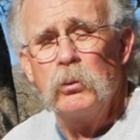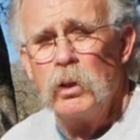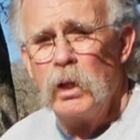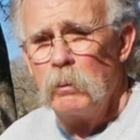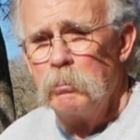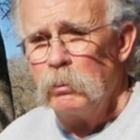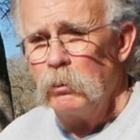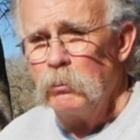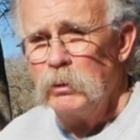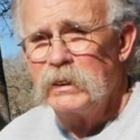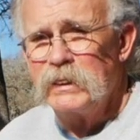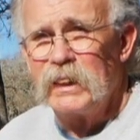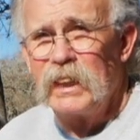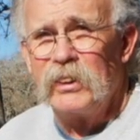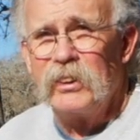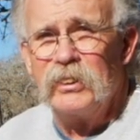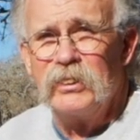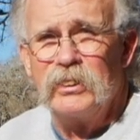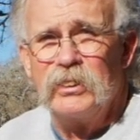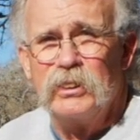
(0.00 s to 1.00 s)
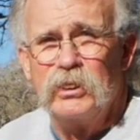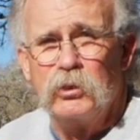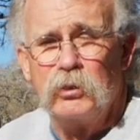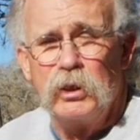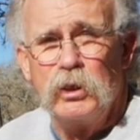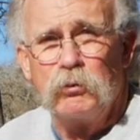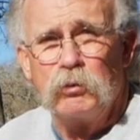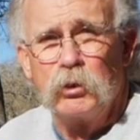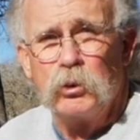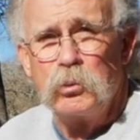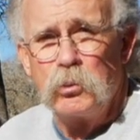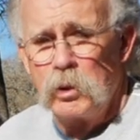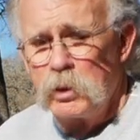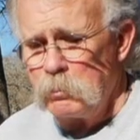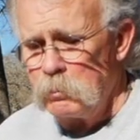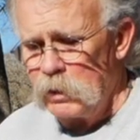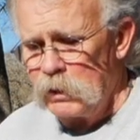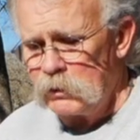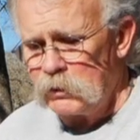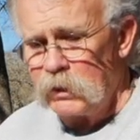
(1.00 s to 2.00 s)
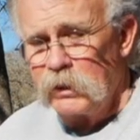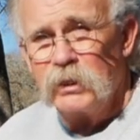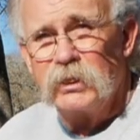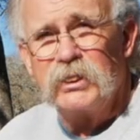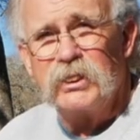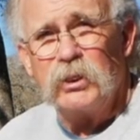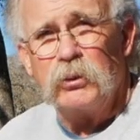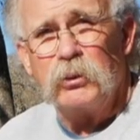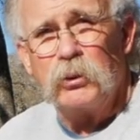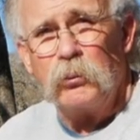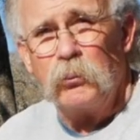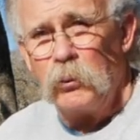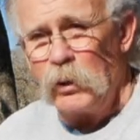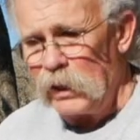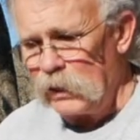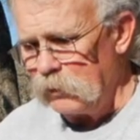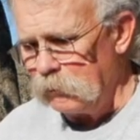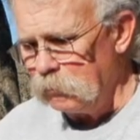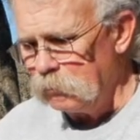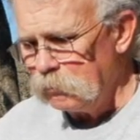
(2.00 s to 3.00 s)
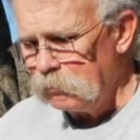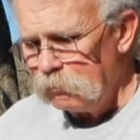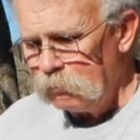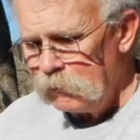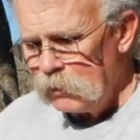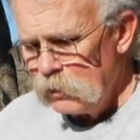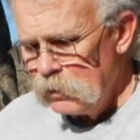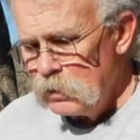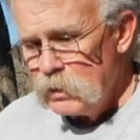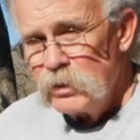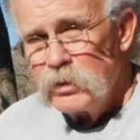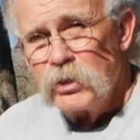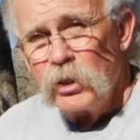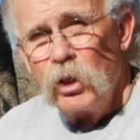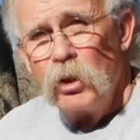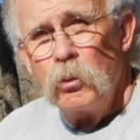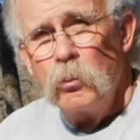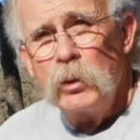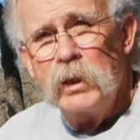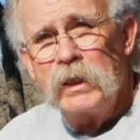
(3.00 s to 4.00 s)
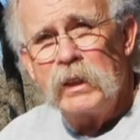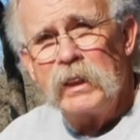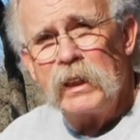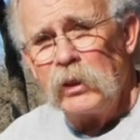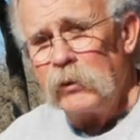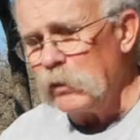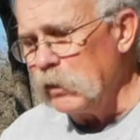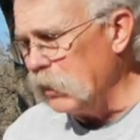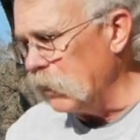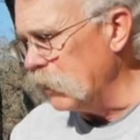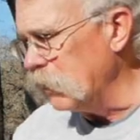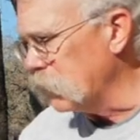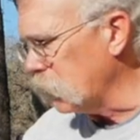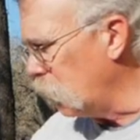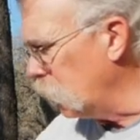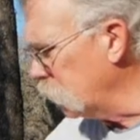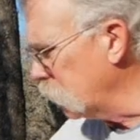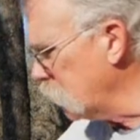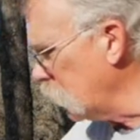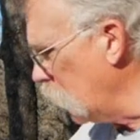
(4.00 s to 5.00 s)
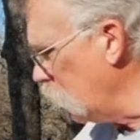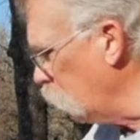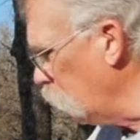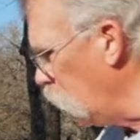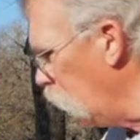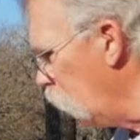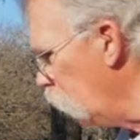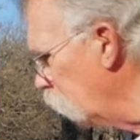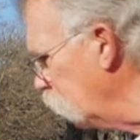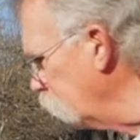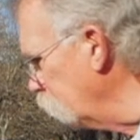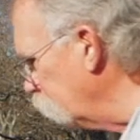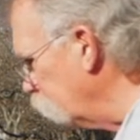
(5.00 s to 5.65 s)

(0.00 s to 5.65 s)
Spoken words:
up, and we sat under a tree for 20 minutes getting soaking wet. So we carry these all the time now.